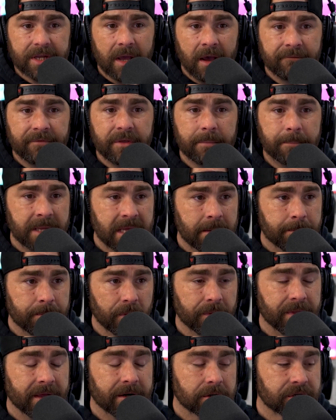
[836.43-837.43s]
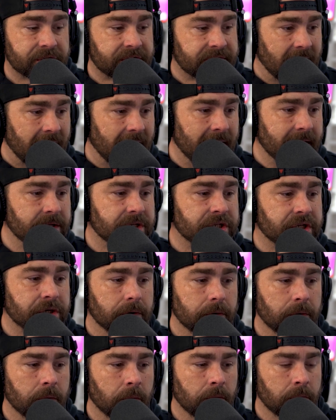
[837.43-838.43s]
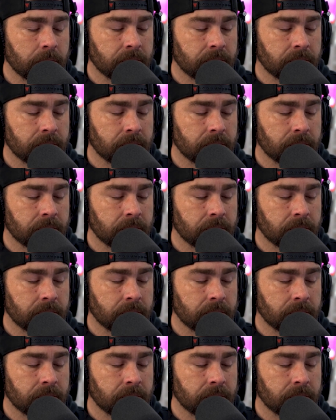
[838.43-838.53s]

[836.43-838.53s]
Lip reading: of the people that are signed to